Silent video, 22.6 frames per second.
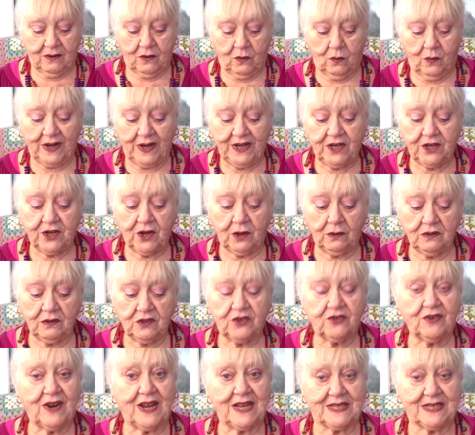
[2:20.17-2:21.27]
When you don't
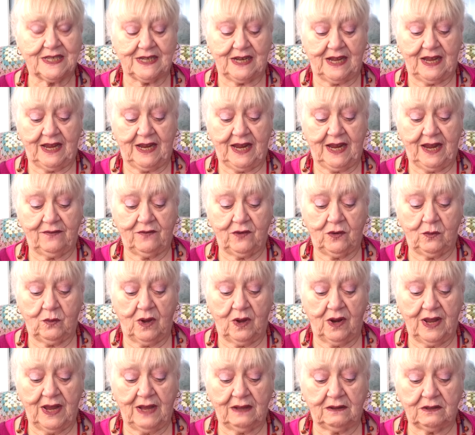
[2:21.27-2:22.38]
dress like
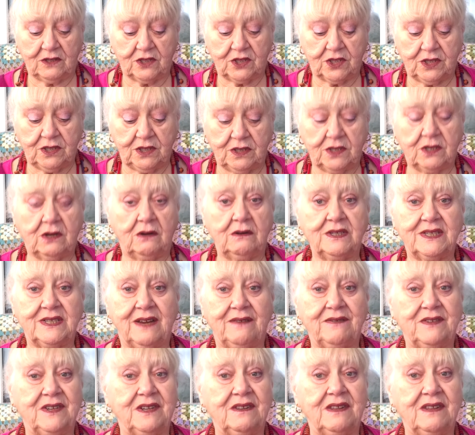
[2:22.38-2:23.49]
everyone else, you don't
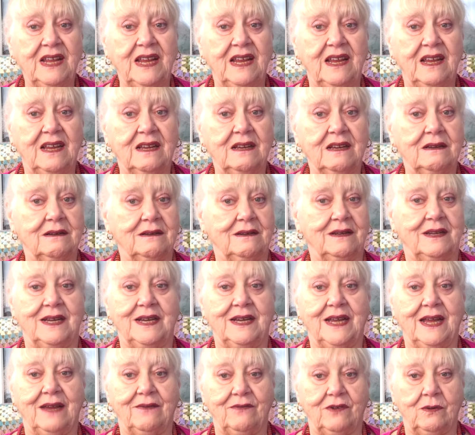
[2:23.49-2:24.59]
have to think like
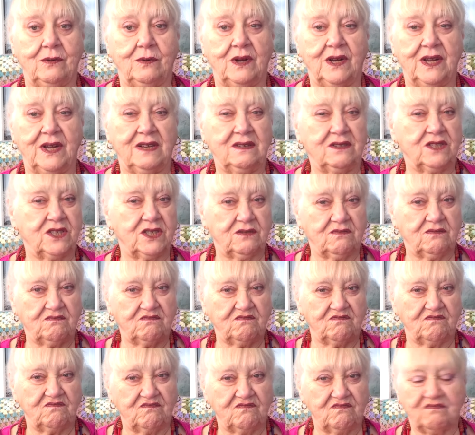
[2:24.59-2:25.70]
everyone else.
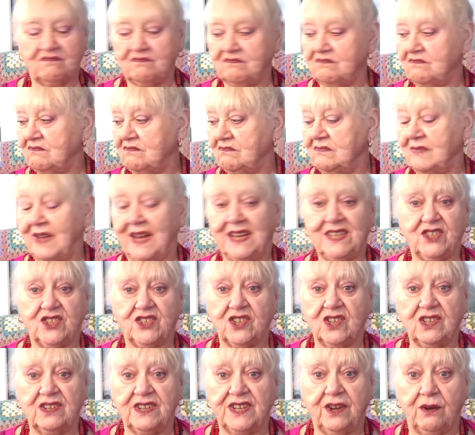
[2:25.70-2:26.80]
I
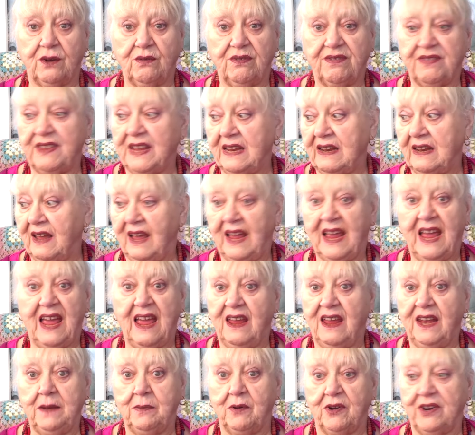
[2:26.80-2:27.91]
certainly don't think like
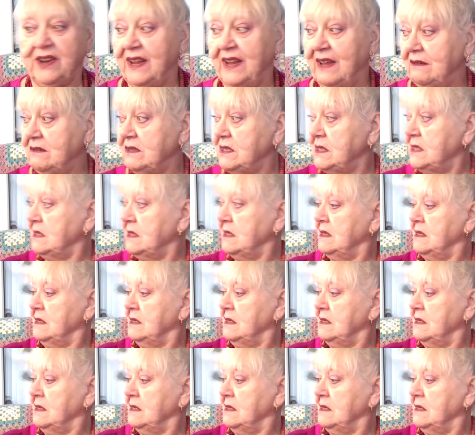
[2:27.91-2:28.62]
anybody else.